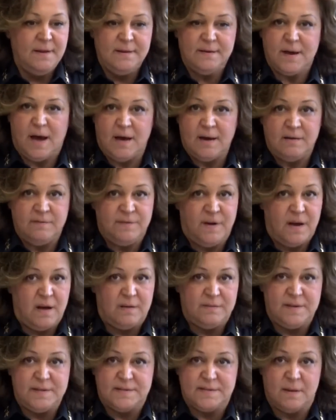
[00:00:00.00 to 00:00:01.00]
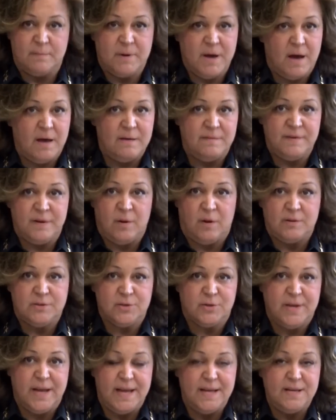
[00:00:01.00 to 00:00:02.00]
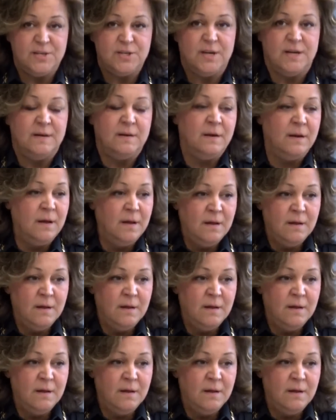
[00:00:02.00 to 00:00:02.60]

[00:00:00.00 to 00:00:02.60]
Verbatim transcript: got involved in some kind of an altercation.